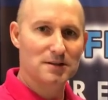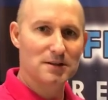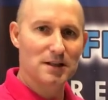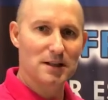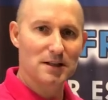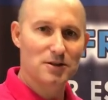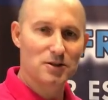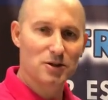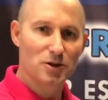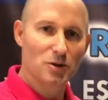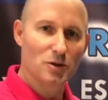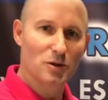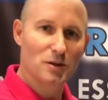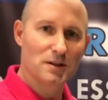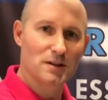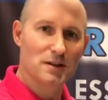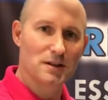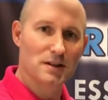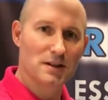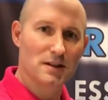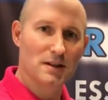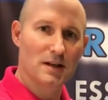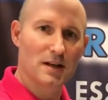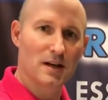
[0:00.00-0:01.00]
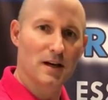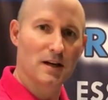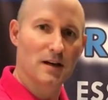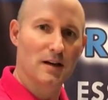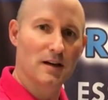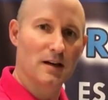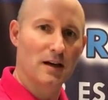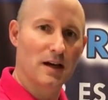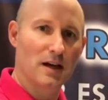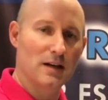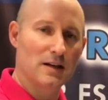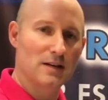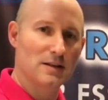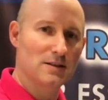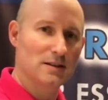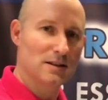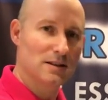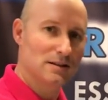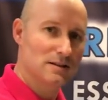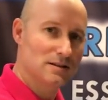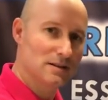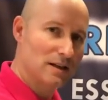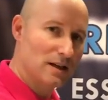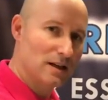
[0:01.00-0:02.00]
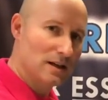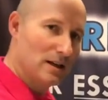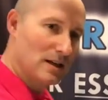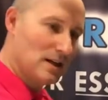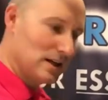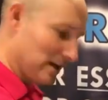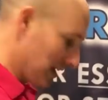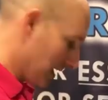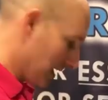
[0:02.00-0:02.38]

Day two at the NEC today.